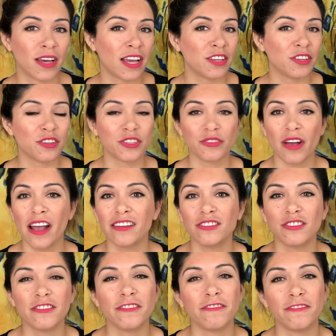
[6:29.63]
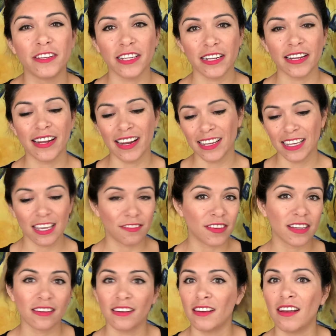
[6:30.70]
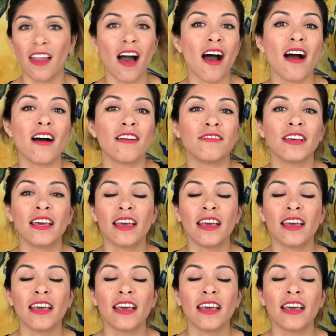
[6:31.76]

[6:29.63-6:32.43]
and you're trying to feed it and give it love,